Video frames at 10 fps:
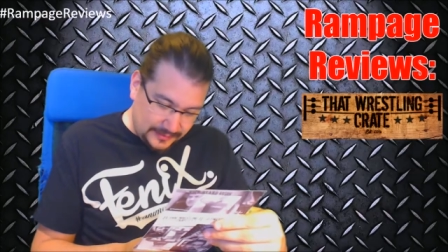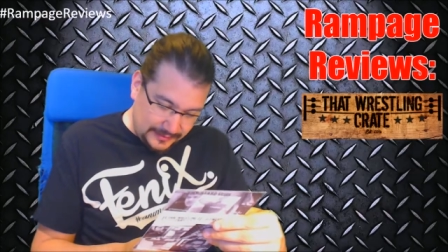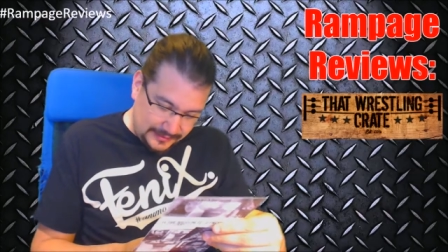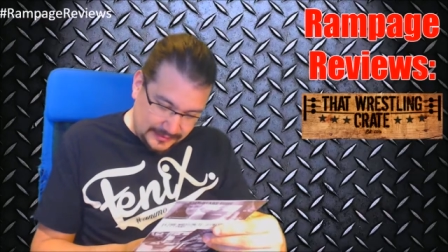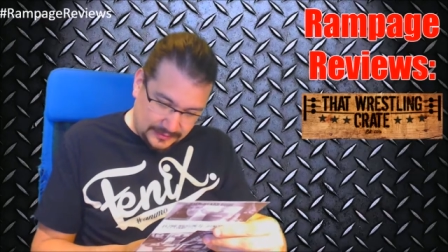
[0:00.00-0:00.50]

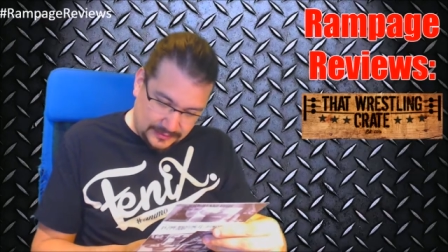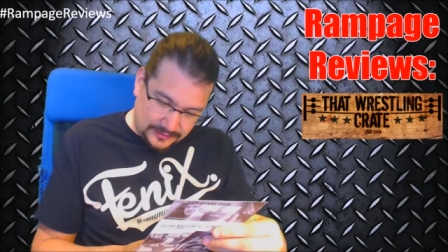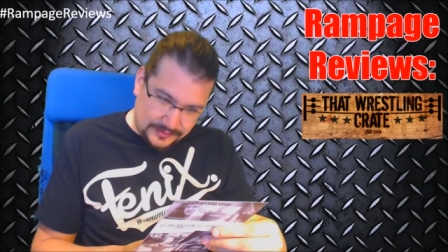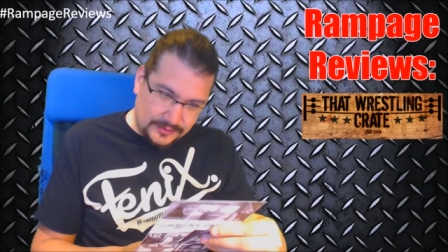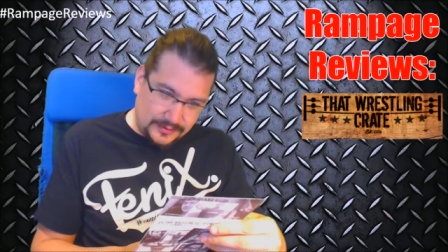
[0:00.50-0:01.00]
And this
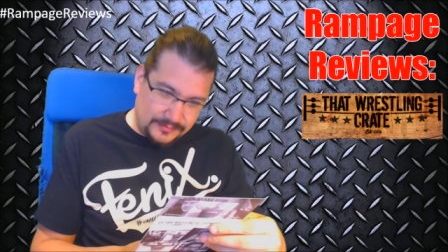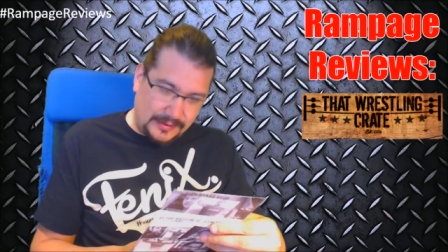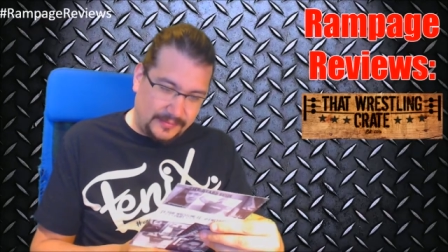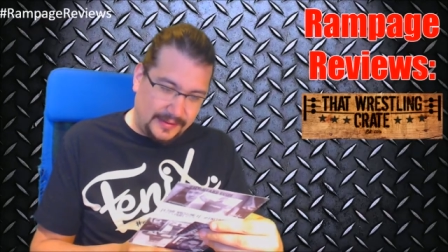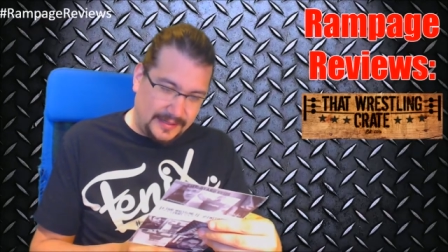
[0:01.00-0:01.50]
also
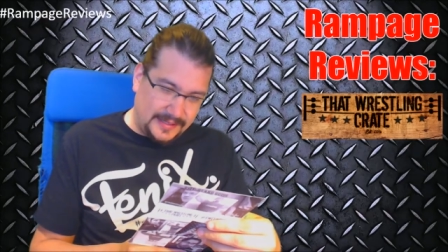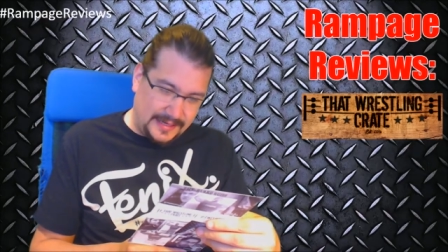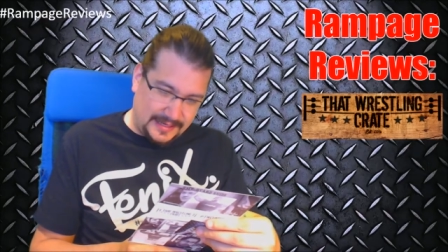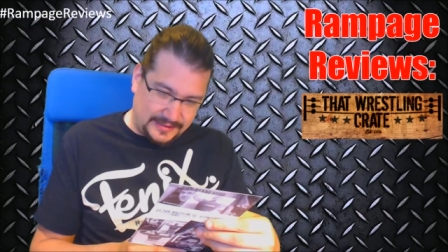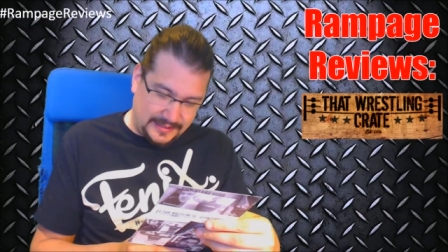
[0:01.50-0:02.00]
probably has a
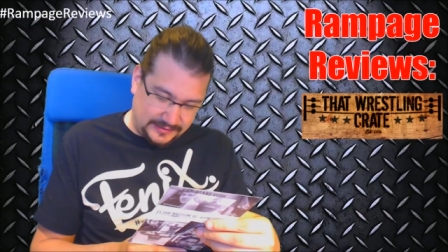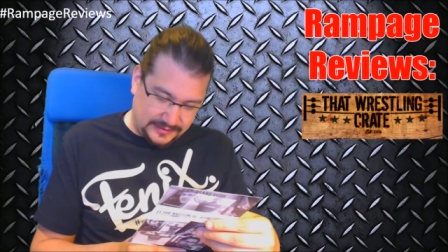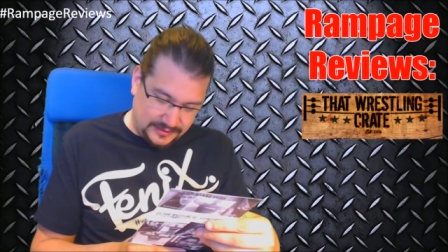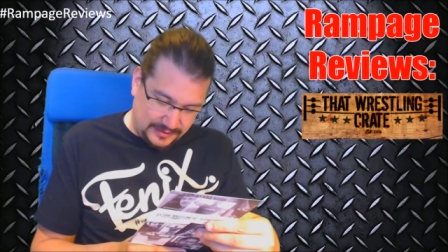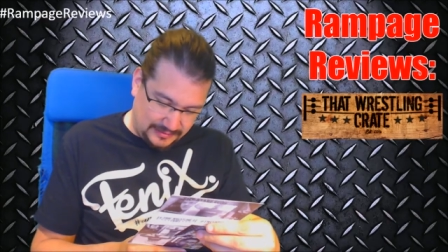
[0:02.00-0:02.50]
hashtag
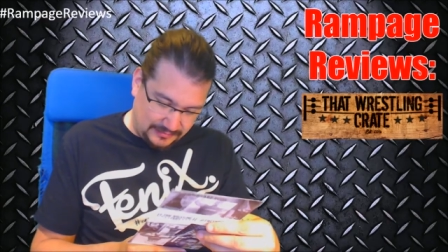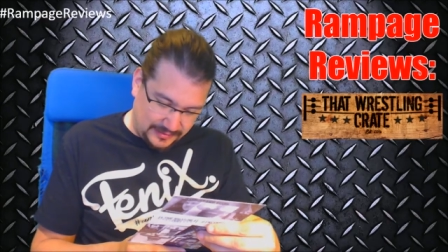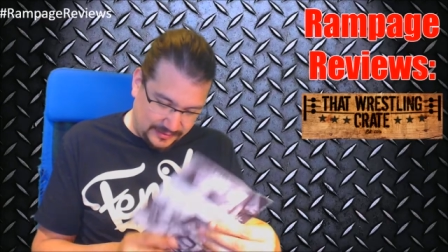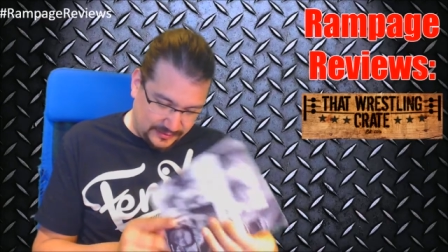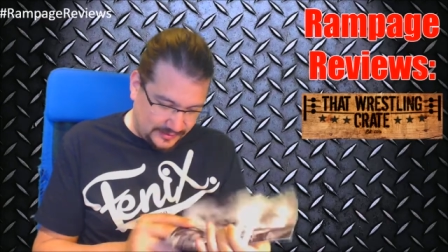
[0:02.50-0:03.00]
to share it
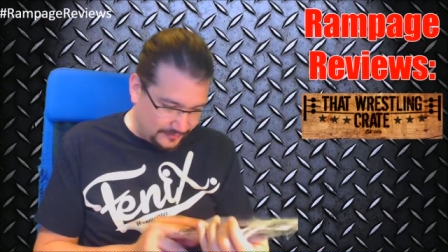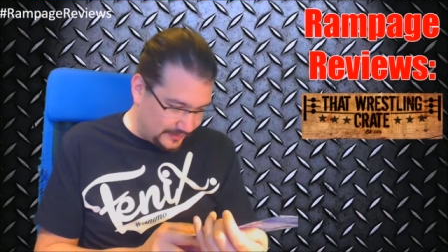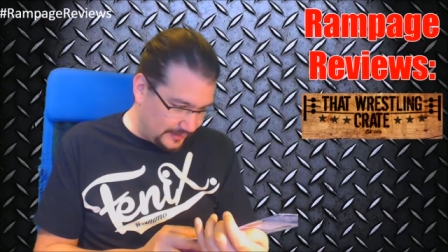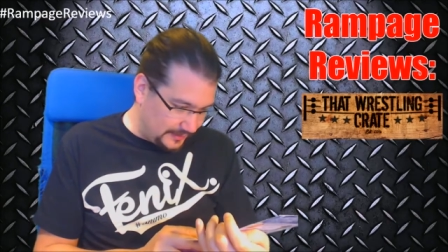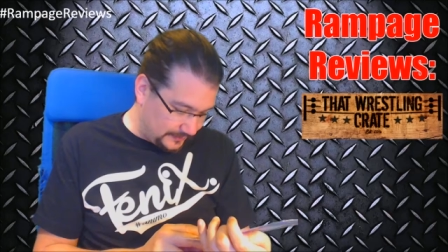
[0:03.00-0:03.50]
with or
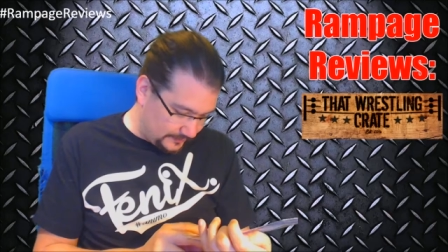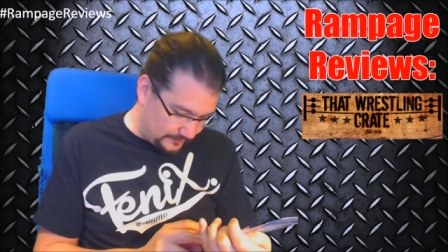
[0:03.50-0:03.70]
something.